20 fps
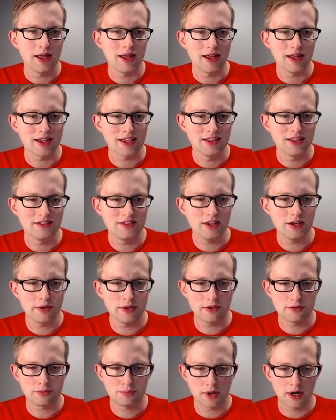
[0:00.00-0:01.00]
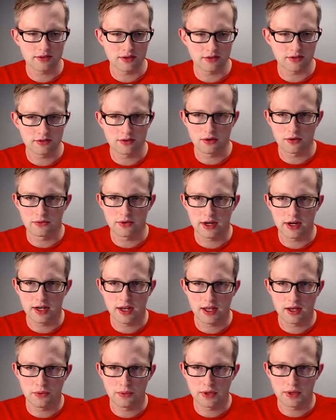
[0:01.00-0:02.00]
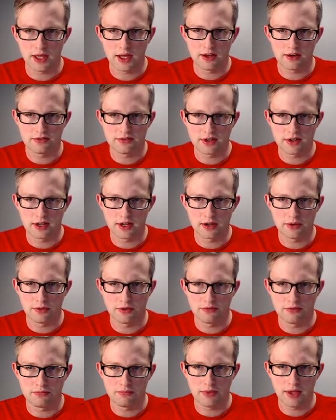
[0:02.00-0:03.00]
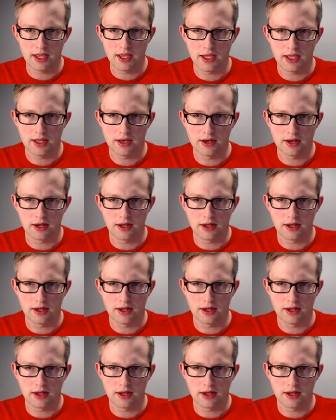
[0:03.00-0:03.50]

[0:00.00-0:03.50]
Continuing this process, so right now we have we've made